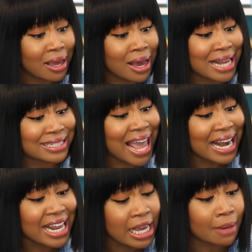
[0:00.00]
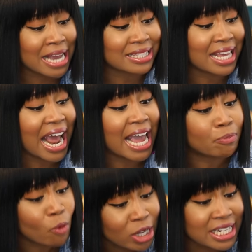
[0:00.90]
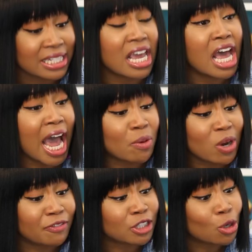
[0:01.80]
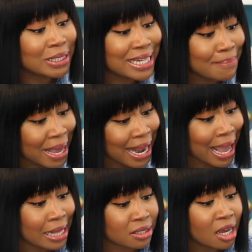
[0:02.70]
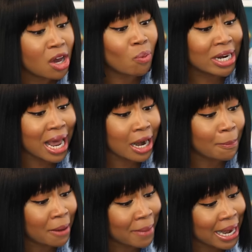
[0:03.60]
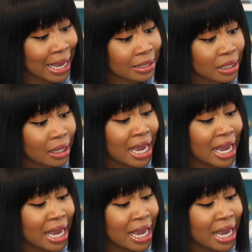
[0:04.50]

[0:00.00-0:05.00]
I tell him, I said I would it. I worked for twenty minutes, one dollar per minute.